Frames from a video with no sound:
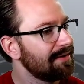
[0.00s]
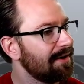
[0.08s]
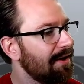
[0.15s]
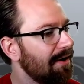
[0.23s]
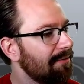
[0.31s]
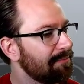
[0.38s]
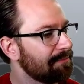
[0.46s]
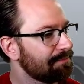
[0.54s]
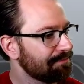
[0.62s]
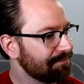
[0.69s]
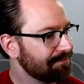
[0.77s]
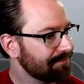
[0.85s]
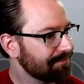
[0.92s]
Um,
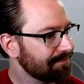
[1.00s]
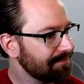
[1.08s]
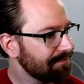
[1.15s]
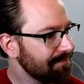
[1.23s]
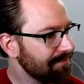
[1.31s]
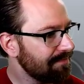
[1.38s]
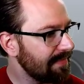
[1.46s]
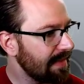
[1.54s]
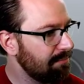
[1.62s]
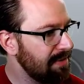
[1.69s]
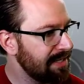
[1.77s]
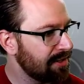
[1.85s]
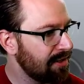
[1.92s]

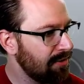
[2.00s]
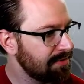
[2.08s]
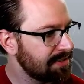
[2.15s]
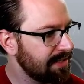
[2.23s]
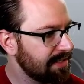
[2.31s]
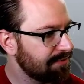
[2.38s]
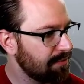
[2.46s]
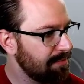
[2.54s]
MECO stands for